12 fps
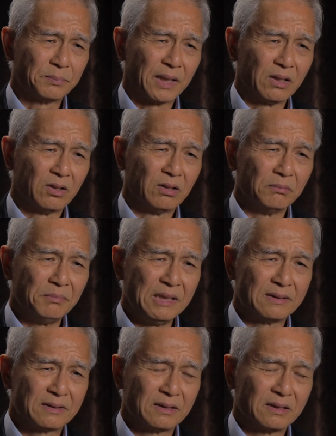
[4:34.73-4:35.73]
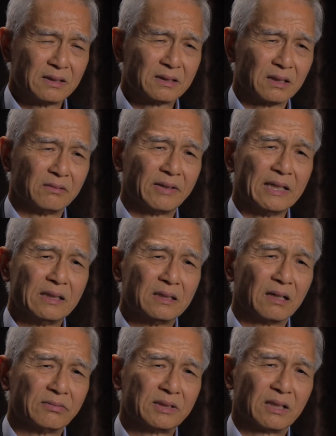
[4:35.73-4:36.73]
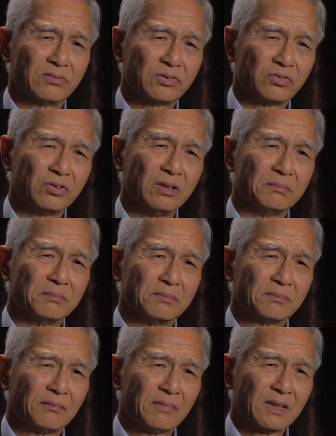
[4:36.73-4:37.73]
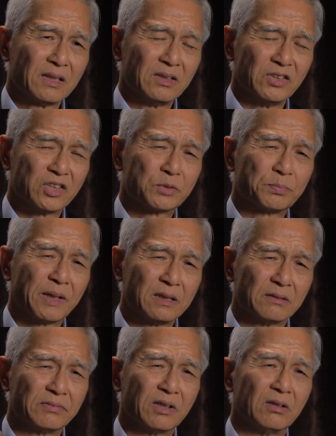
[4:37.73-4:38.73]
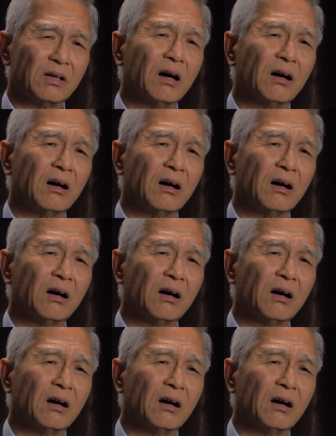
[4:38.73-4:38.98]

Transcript: by all means surrender ourselves to Him, despite of all